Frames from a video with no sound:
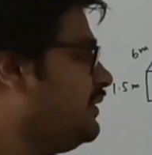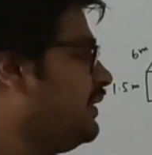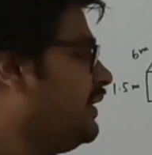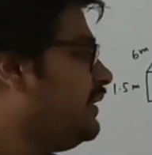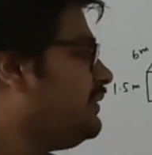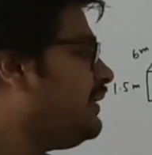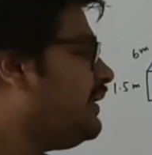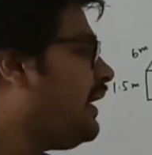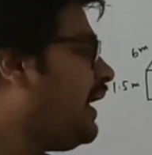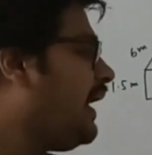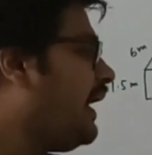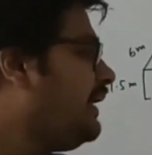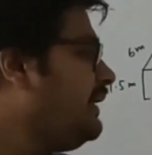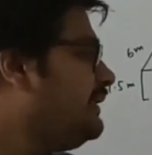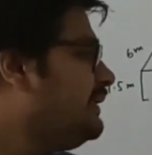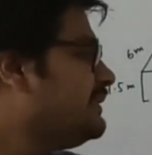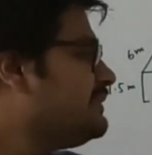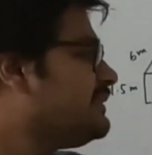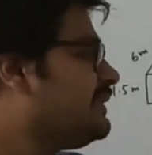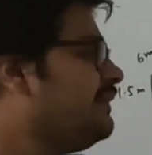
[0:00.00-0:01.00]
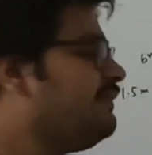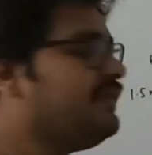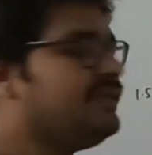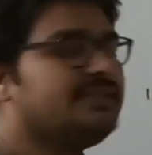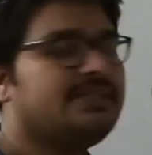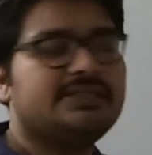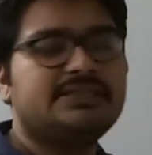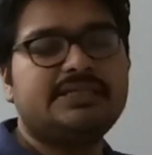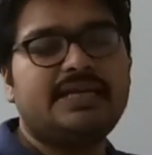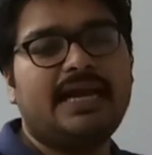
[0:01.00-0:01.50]
The height has given,
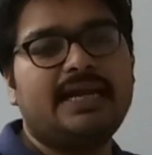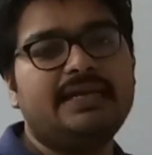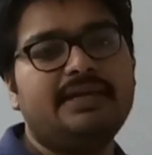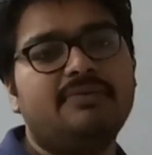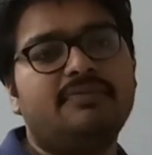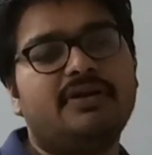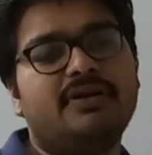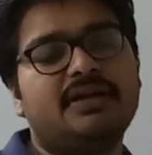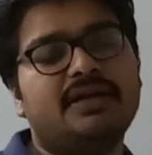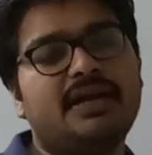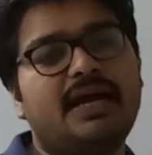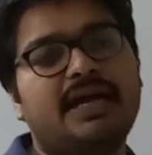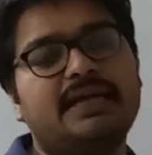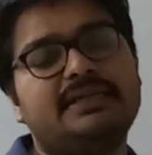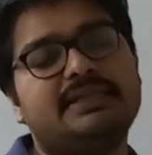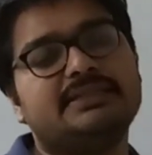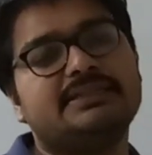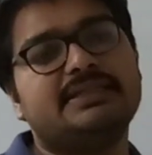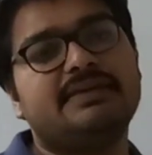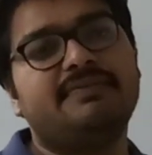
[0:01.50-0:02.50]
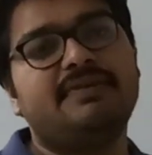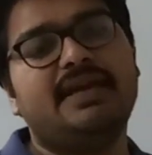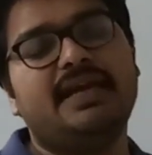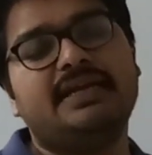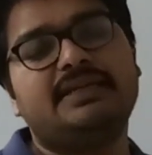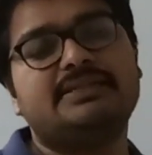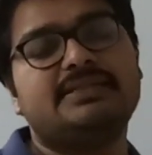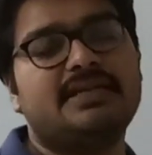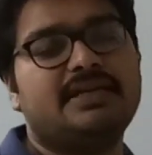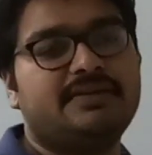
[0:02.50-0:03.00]
the standing water height has given
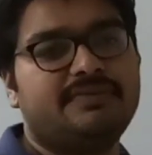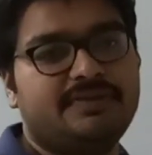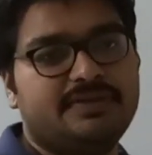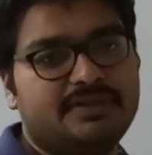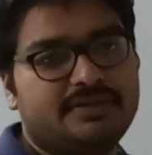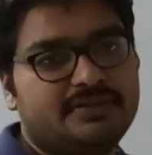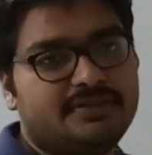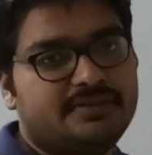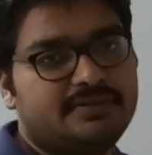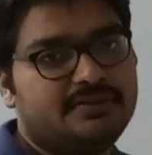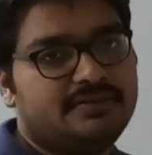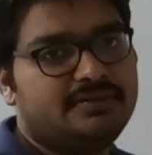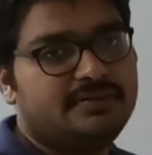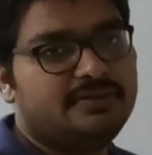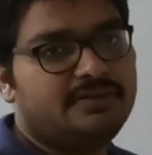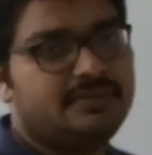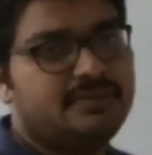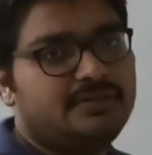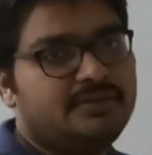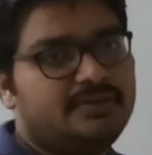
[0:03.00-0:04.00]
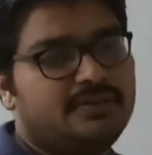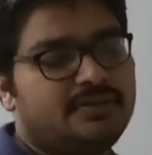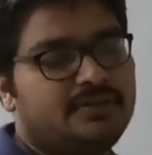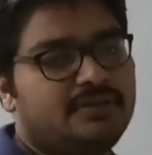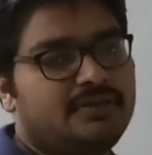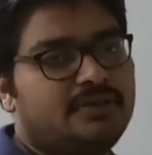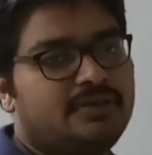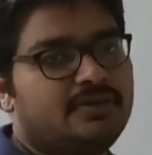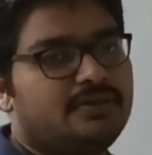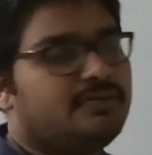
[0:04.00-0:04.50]
8 centimeter.
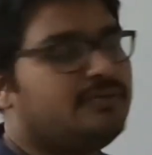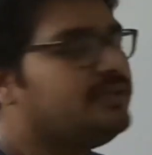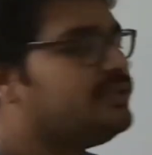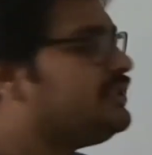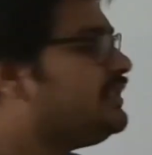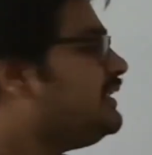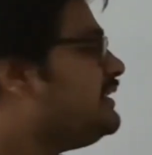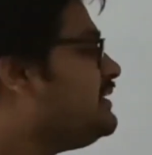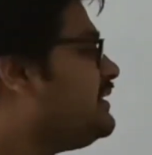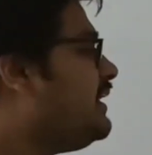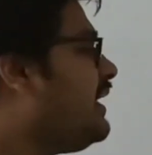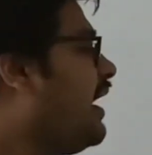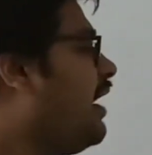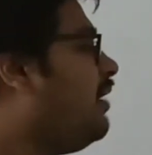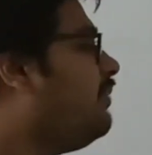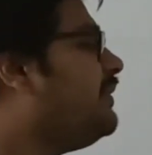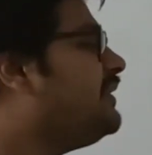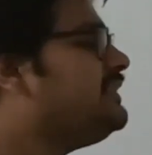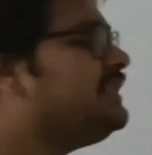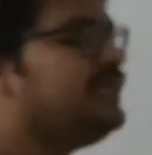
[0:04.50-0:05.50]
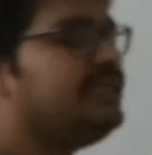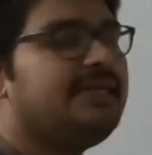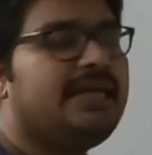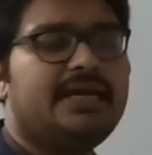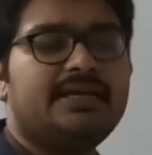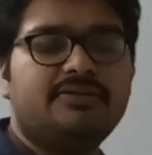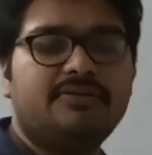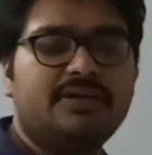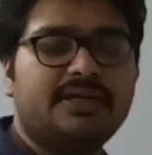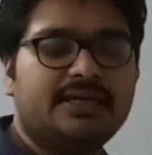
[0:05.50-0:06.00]
Question is that how much area
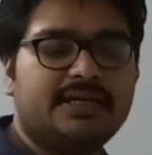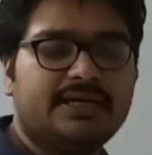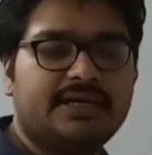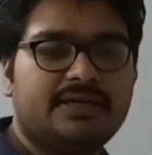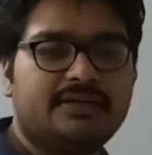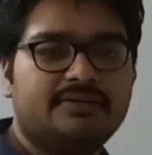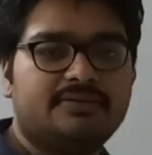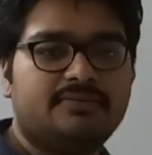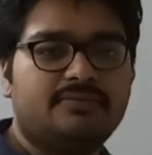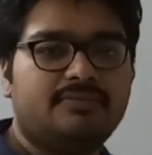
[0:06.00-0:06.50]
it will irrigate.